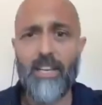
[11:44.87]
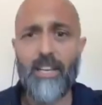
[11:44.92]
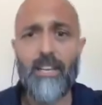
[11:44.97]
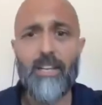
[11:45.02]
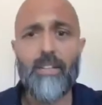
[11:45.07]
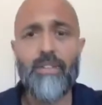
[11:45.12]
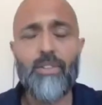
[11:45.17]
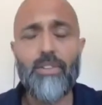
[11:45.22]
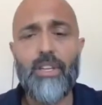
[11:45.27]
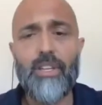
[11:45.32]

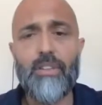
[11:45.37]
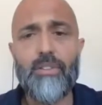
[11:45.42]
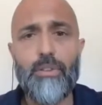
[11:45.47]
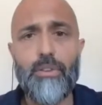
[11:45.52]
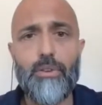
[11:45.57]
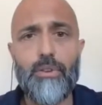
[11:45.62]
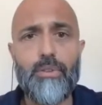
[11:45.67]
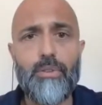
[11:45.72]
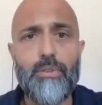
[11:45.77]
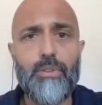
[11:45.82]

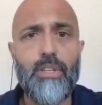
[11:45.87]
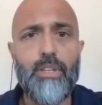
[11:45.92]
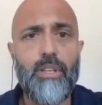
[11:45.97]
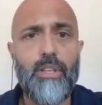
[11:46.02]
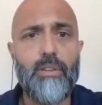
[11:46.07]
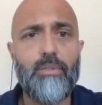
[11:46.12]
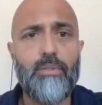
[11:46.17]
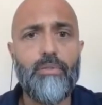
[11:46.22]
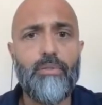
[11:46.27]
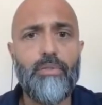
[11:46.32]

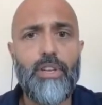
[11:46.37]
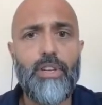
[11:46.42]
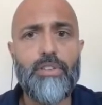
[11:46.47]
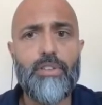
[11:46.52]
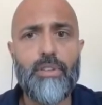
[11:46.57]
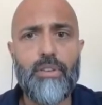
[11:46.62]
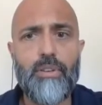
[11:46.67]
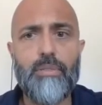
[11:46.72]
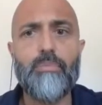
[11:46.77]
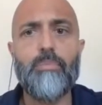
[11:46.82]
the
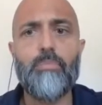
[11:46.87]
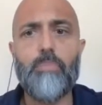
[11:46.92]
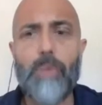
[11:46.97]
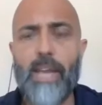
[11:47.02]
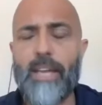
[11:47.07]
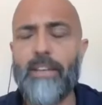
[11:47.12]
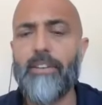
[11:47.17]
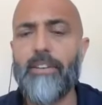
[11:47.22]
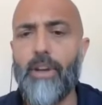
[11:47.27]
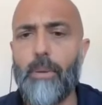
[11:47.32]
vision
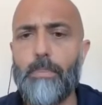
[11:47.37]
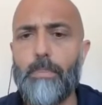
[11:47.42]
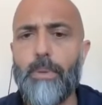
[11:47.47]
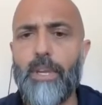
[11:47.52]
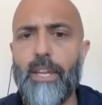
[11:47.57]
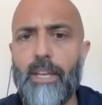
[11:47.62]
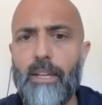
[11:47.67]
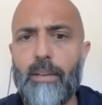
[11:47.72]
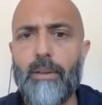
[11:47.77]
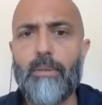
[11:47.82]
ended up
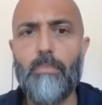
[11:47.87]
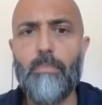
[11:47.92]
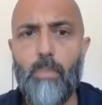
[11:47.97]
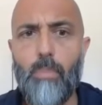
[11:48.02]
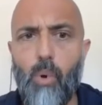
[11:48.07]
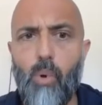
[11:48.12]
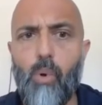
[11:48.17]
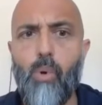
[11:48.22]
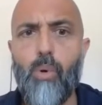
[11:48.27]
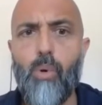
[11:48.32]
being
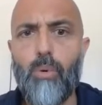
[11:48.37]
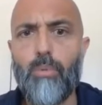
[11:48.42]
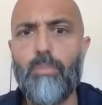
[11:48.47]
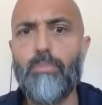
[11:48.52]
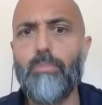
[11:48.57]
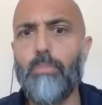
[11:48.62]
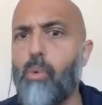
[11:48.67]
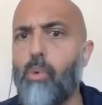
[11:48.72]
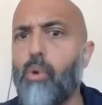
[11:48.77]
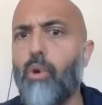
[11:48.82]
more
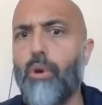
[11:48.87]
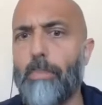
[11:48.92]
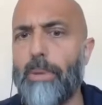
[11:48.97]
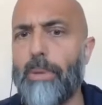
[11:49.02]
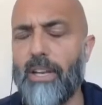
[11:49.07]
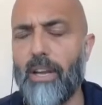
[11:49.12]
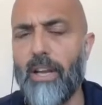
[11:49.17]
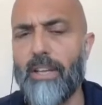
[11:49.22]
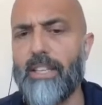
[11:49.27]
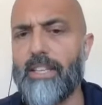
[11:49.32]
a bit
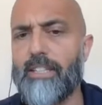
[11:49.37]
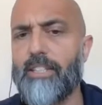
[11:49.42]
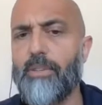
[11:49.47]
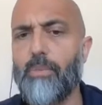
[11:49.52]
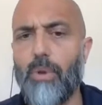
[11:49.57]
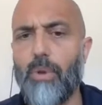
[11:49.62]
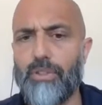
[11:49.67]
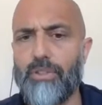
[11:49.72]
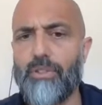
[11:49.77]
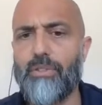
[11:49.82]
like this. It
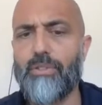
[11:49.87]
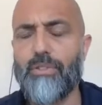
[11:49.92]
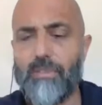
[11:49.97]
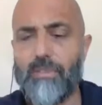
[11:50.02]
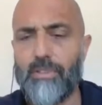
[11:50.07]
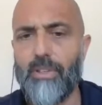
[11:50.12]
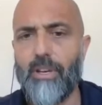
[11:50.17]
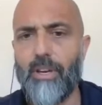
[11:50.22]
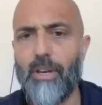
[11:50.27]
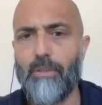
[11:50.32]
wasn't
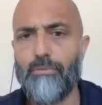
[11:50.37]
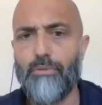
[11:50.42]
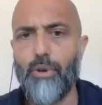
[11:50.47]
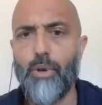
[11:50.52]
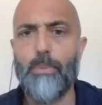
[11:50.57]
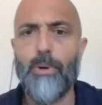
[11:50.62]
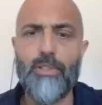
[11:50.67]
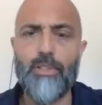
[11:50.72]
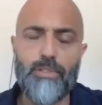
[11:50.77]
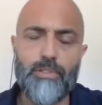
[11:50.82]

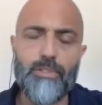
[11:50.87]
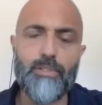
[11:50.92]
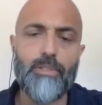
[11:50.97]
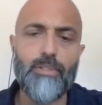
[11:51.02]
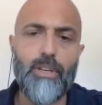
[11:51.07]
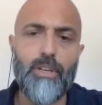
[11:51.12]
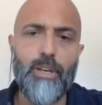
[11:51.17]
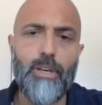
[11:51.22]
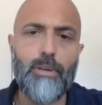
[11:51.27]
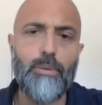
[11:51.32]
robots
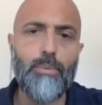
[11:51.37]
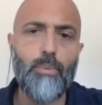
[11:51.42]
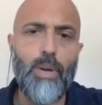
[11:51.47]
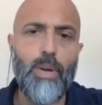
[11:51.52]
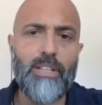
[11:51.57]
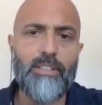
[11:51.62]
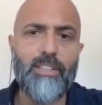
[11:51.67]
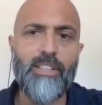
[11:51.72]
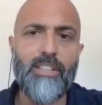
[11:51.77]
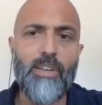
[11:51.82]

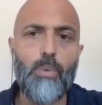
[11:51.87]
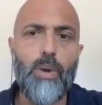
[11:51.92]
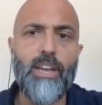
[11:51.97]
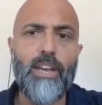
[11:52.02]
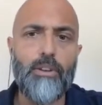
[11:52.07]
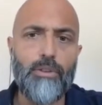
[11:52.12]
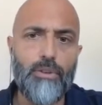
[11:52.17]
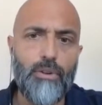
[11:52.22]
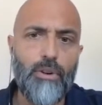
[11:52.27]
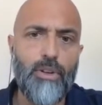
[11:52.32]
welding their way
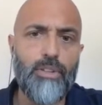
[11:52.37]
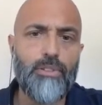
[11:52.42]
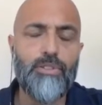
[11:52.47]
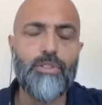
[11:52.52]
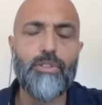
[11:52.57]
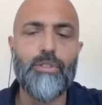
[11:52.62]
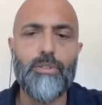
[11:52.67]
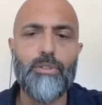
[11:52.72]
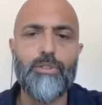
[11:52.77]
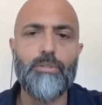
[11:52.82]
across
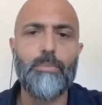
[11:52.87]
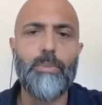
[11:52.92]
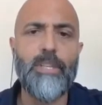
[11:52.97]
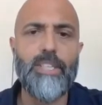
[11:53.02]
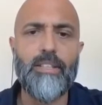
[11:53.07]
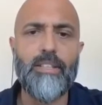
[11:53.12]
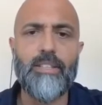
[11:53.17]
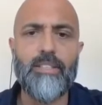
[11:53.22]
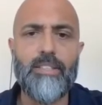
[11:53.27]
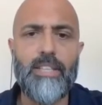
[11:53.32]
to meet
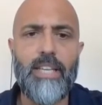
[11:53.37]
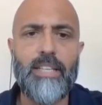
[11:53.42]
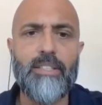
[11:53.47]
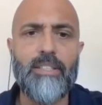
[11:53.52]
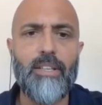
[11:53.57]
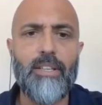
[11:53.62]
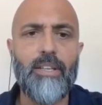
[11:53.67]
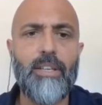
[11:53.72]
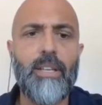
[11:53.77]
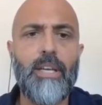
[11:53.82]
in the
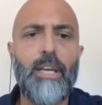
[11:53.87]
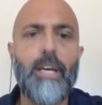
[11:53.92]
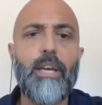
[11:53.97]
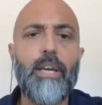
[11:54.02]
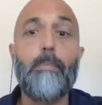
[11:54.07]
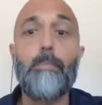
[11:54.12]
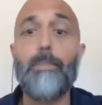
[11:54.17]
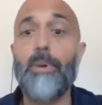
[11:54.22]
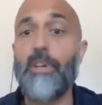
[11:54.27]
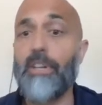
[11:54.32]
center,
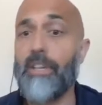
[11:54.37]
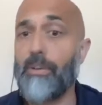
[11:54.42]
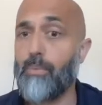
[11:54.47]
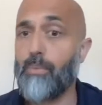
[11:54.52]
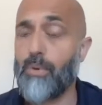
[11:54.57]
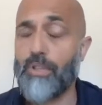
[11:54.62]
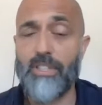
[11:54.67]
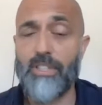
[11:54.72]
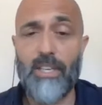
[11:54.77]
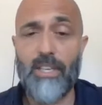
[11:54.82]
but it
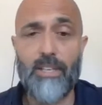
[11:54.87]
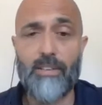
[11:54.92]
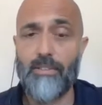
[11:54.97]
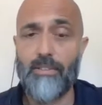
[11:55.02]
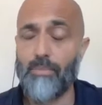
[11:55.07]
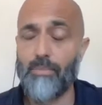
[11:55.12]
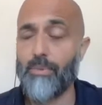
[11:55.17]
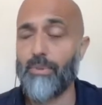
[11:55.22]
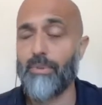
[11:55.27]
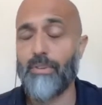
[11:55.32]
was
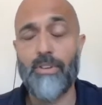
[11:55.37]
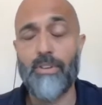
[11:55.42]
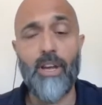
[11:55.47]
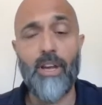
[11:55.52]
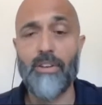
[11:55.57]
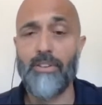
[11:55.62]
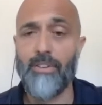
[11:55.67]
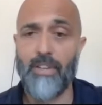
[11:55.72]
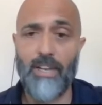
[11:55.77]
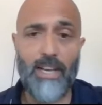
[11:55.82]

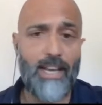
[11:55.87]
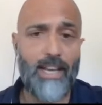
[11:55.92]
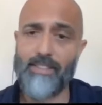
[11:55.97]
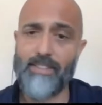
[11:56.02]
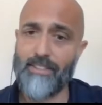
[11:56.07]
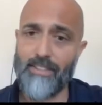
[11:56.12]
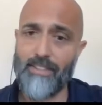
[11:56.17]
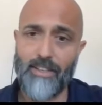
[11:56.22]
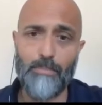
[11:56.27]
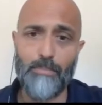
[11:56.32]
nonetheless
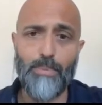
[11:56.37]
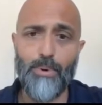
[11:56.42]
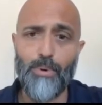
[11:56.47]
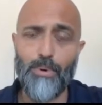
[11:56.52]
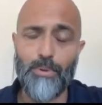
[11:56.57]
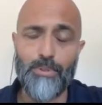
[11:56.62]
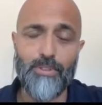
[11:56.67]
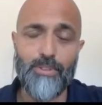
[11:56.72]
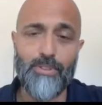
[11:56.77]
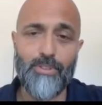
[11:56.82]
an
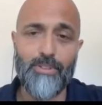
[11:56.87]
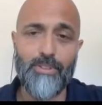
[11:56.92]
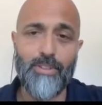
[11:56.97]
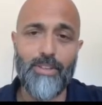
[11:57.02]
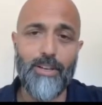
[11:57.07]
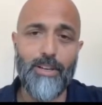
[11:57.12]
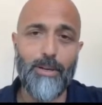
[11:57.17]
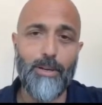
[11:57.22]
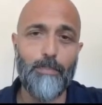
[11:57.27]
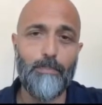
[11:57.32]
important
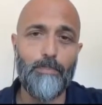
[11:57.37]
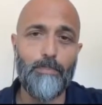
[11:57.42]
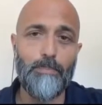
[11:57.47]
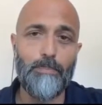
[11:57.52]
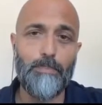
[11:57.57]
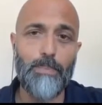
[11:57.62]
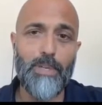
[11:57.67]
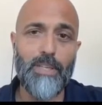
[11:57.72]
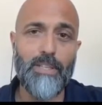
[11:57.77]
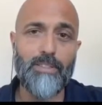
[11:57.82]

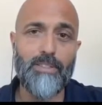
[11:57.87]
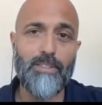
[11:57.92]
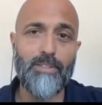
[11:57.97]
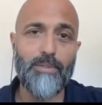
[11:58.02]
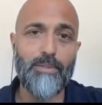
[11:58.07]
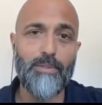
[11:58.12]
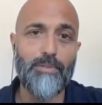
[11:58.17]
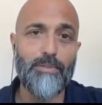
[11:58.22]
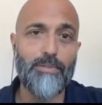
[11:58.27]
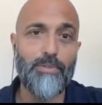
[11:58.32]
piece
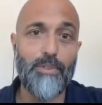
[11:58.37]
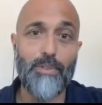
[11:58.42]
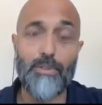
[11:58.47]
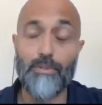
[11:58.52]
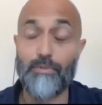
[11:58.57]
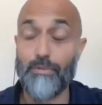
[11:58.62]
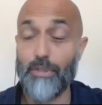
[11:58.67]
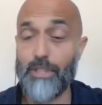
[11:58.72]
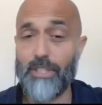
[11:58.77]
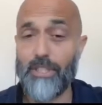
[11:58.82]
of
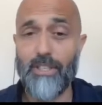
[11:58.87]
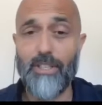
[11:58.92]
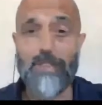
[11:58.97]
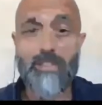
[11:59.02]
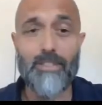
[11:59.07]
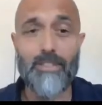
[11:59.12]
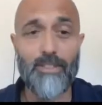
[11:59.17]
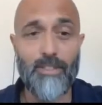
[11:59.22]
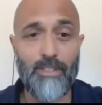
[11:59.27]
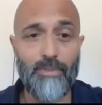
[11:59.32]
research
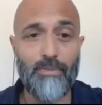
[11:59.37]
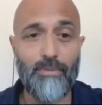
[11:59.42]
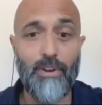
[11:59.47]
and very